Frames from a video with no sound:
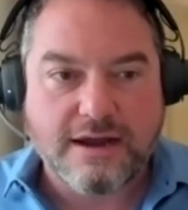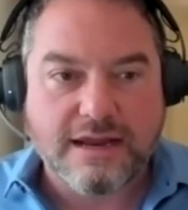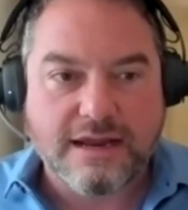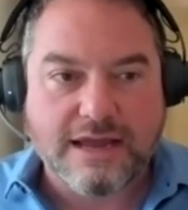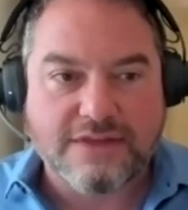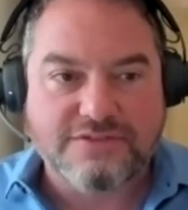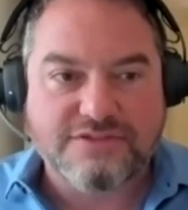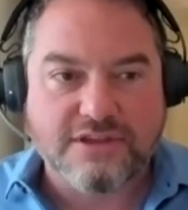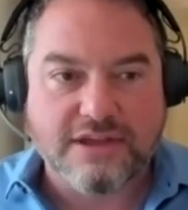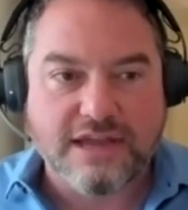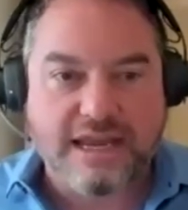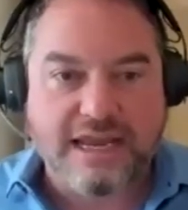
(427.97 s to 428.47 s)

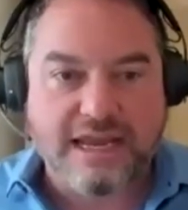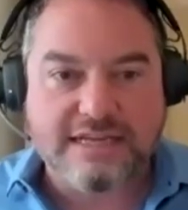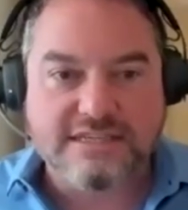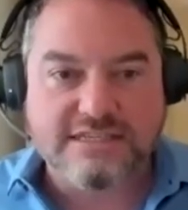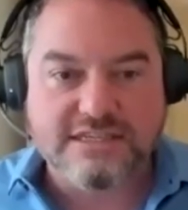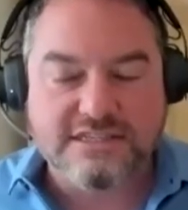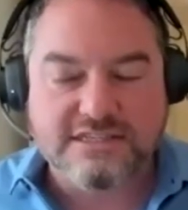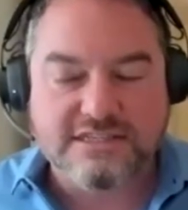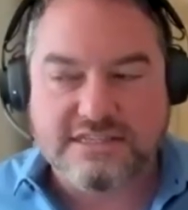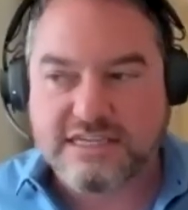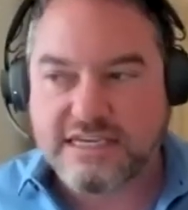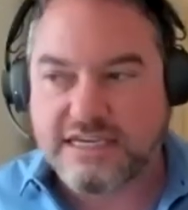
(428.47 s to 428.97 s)
at the
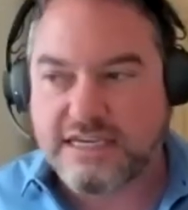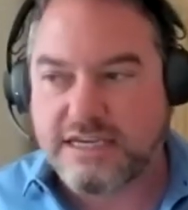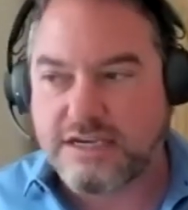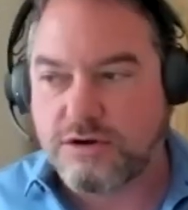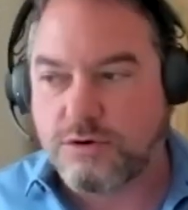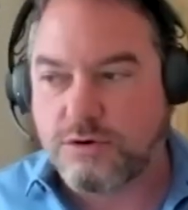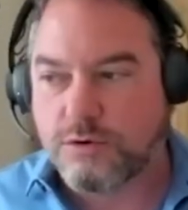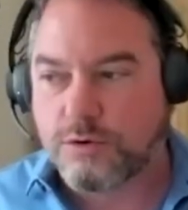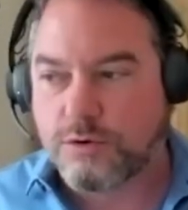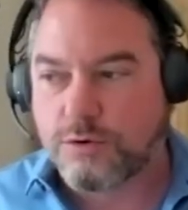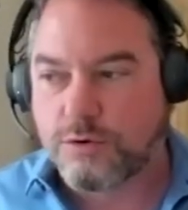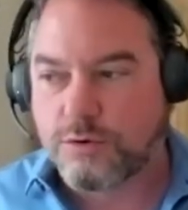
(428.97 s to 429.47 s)
agency,
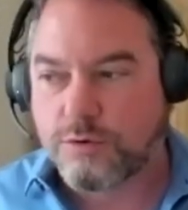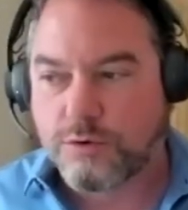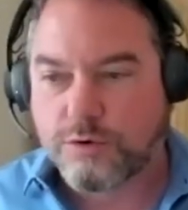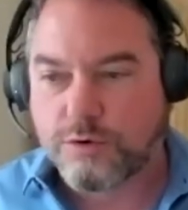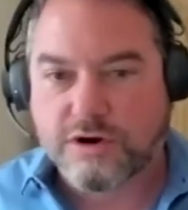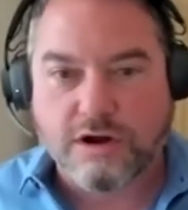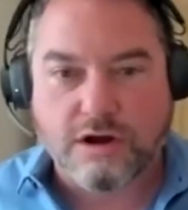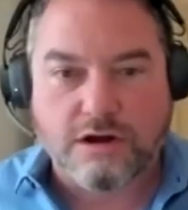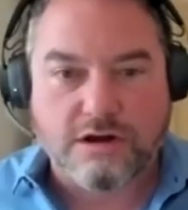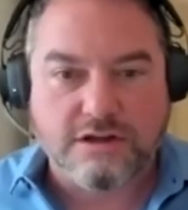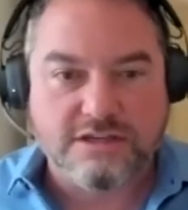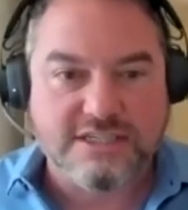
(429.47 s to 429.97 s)
or
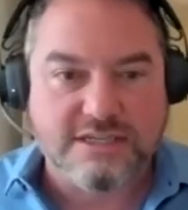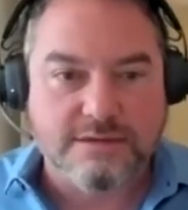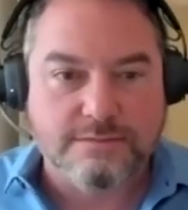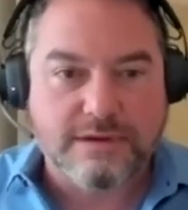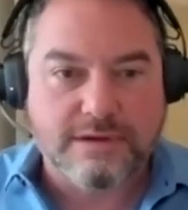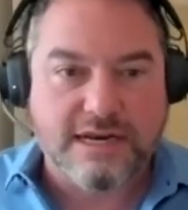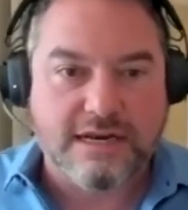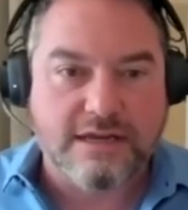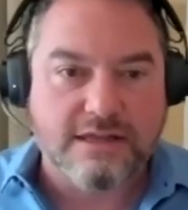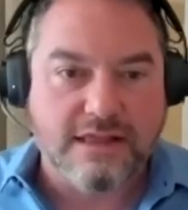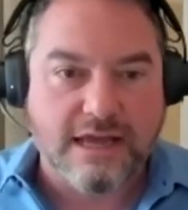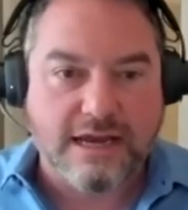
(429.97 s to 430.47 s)
call
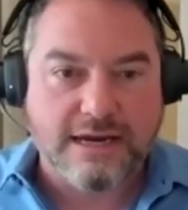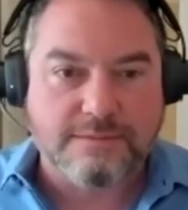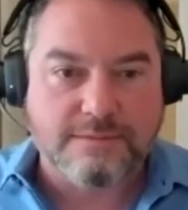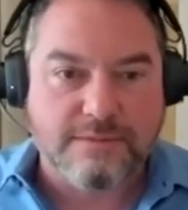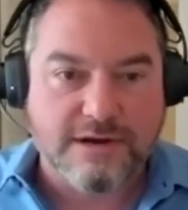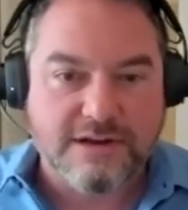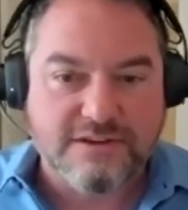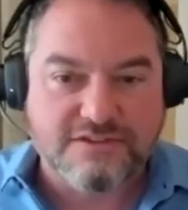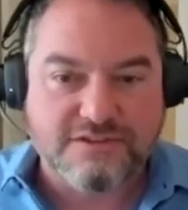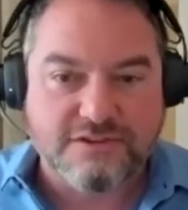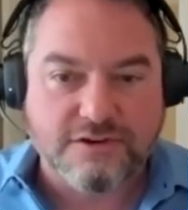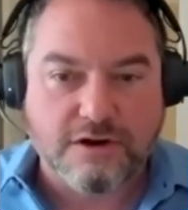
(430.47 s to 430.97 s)
somebody like
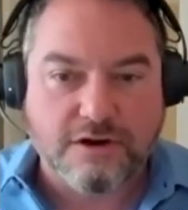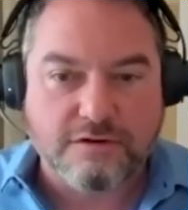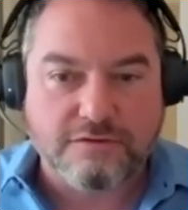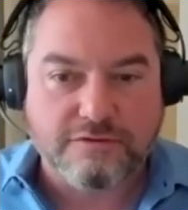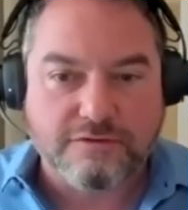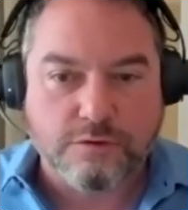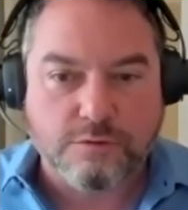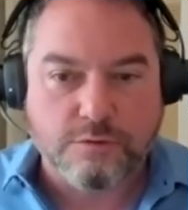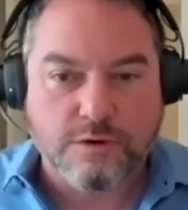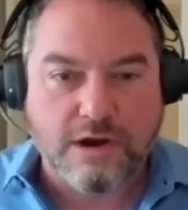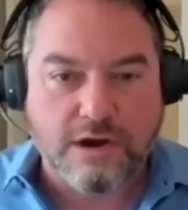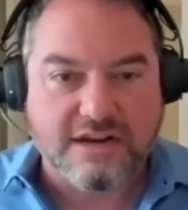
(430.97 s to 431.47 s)
myself
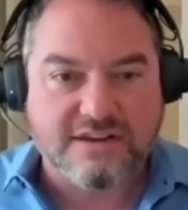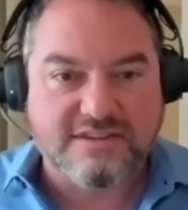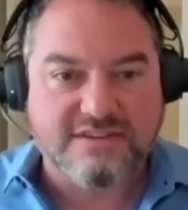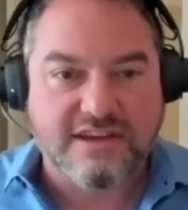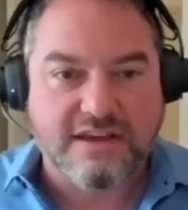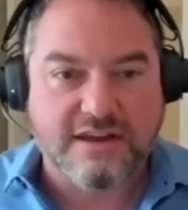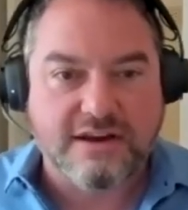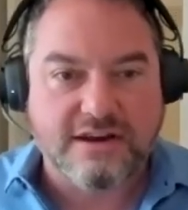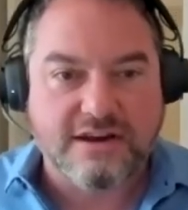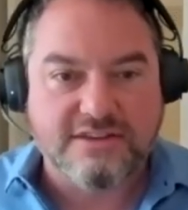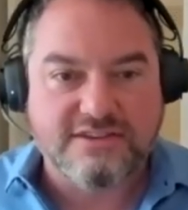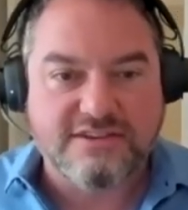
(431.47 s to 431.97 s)
or
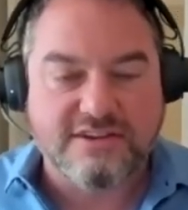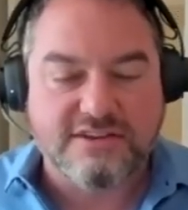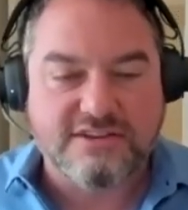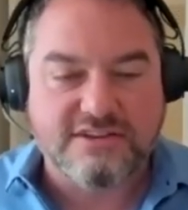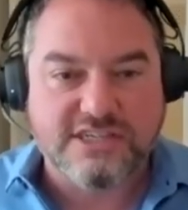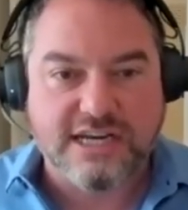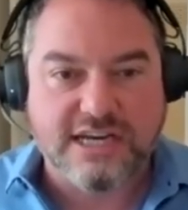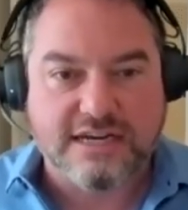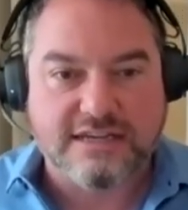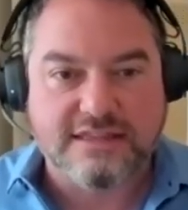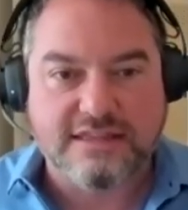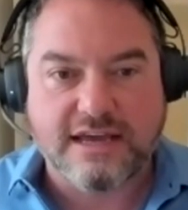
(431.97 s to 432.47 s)
Roxana to
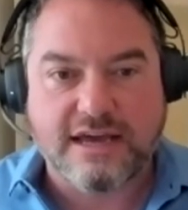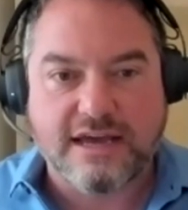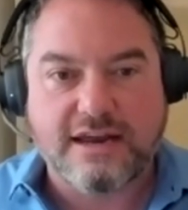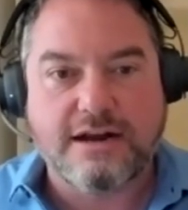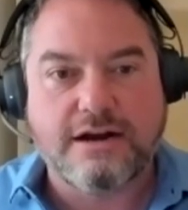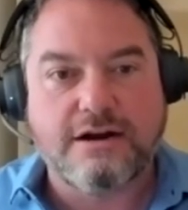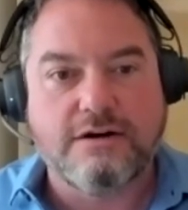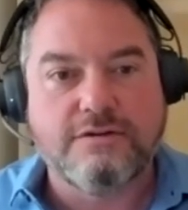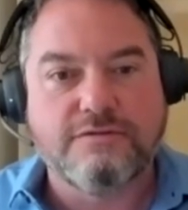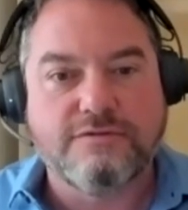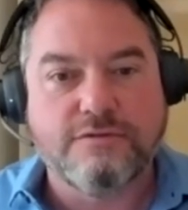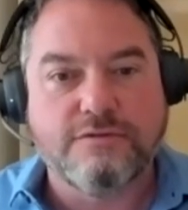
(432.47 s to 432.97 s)
check that
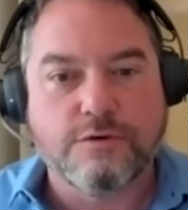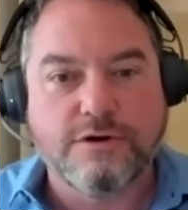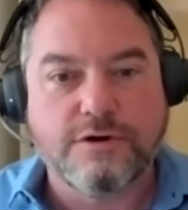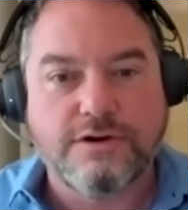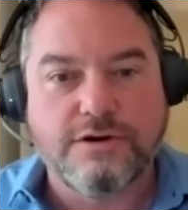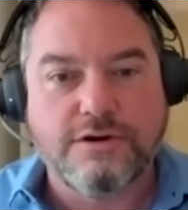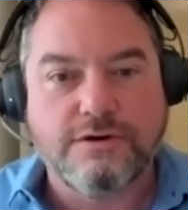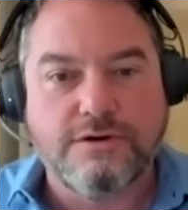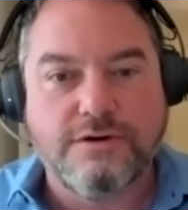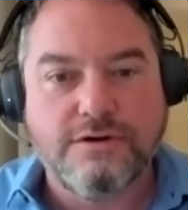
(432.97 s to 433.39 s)
out for you.